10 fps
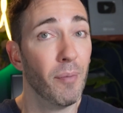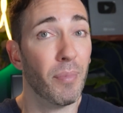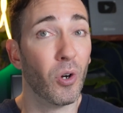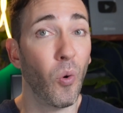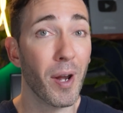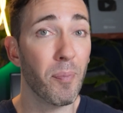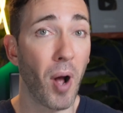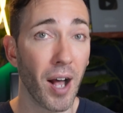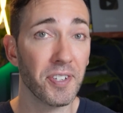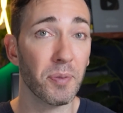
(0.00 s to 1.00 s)
but quite
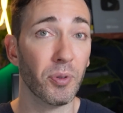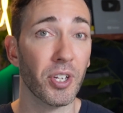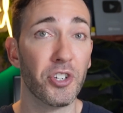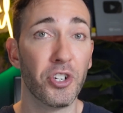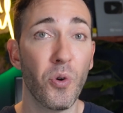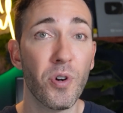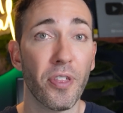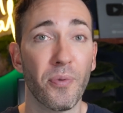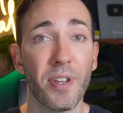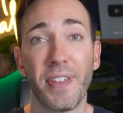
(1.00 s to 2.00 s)
possibly two to
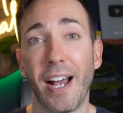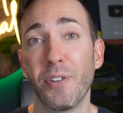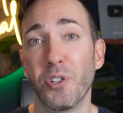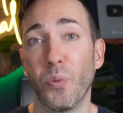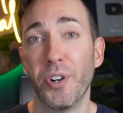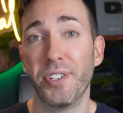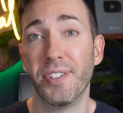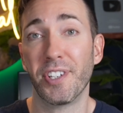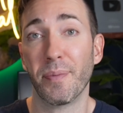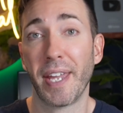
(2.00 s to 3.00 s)
three thousand words
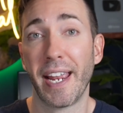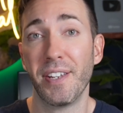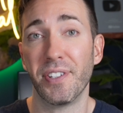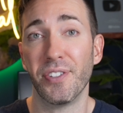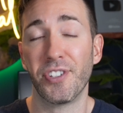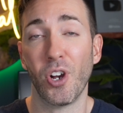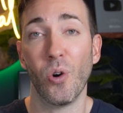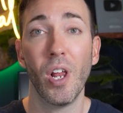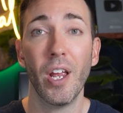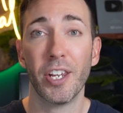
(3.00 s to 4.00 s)
in some cases.
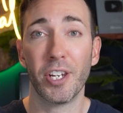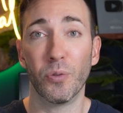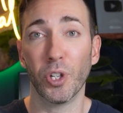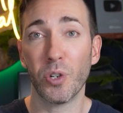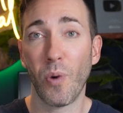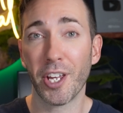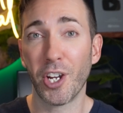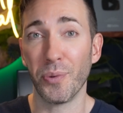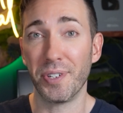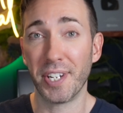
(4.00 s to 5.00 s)
So you really want to
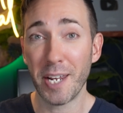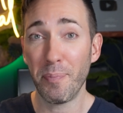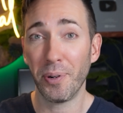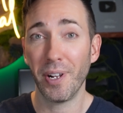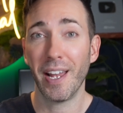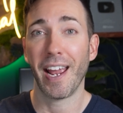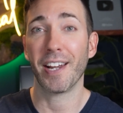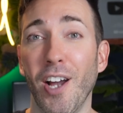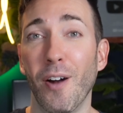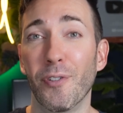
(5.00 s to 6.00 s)
go deep
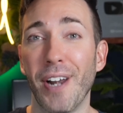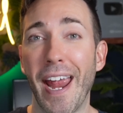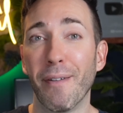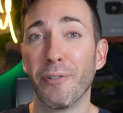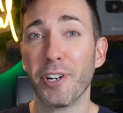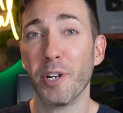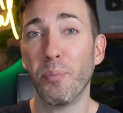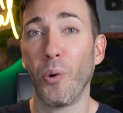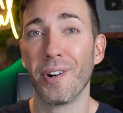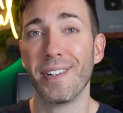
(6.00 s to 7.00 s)
and cover every
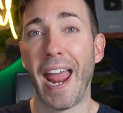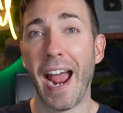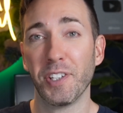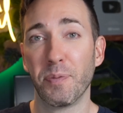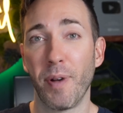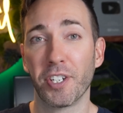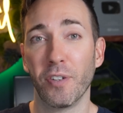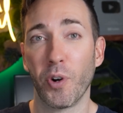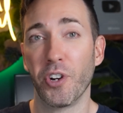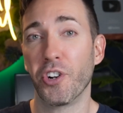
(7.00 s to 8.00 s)
important aspect
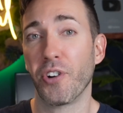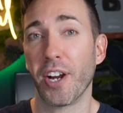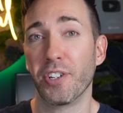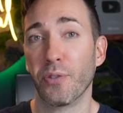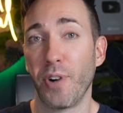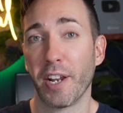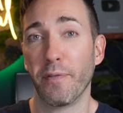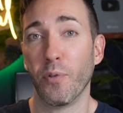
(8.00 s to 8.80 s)
of what you're trying to rank